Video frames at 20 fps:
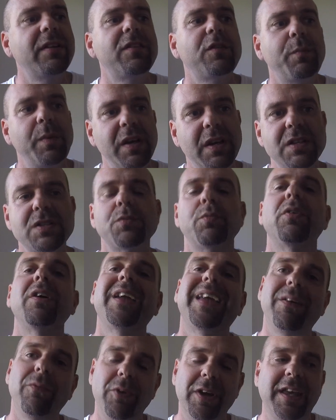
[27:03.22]
this because
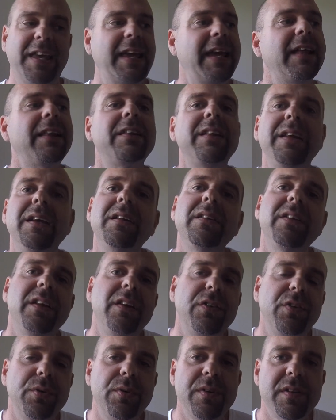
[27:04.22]
we can't legally
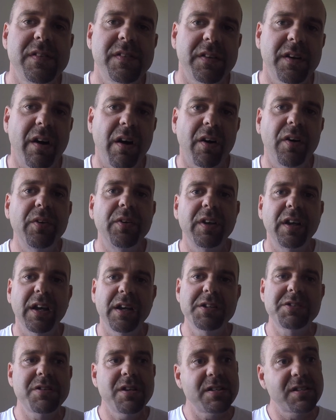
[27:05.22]
do this in our own
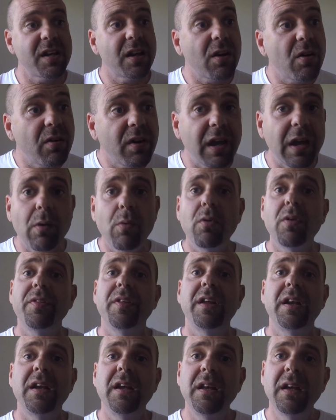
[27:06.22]
country. It's like, okay, well
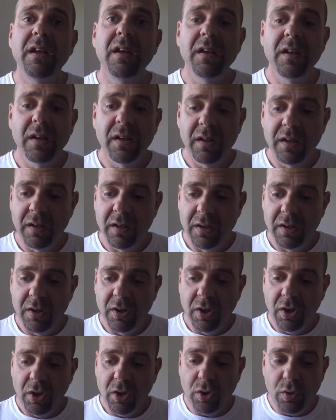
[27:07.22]
then
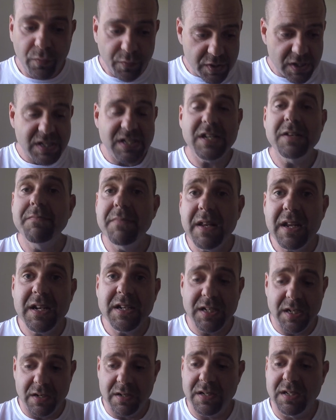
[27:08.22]
you've just admitted
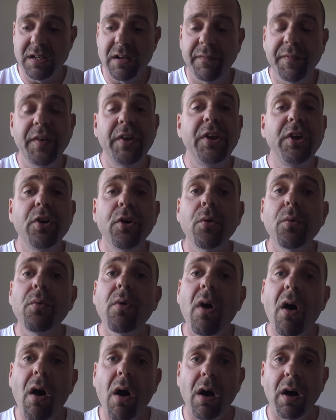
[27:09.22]
to yourself that you're
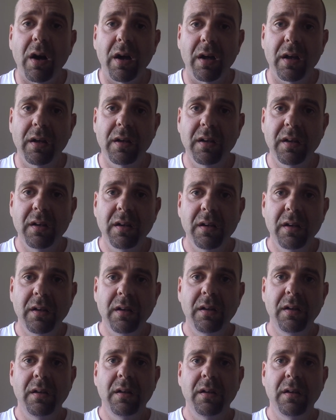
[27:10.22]
wrong,
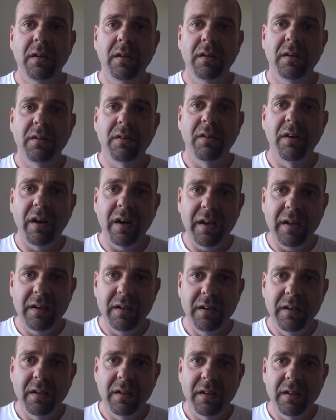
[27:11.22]
right?
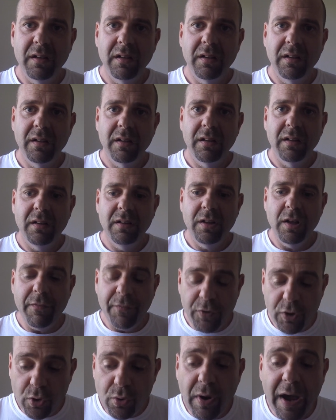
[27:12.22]

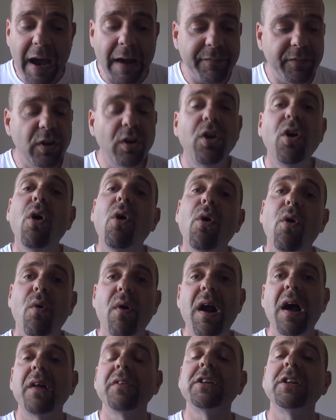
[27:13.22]
If you have to go
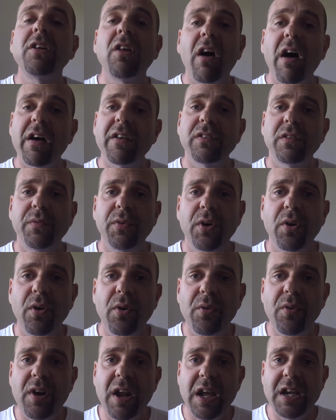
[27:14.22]
around the laws of your
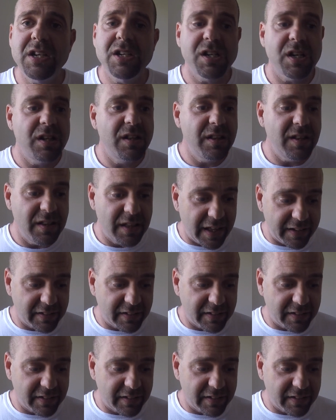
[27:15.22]
own nation,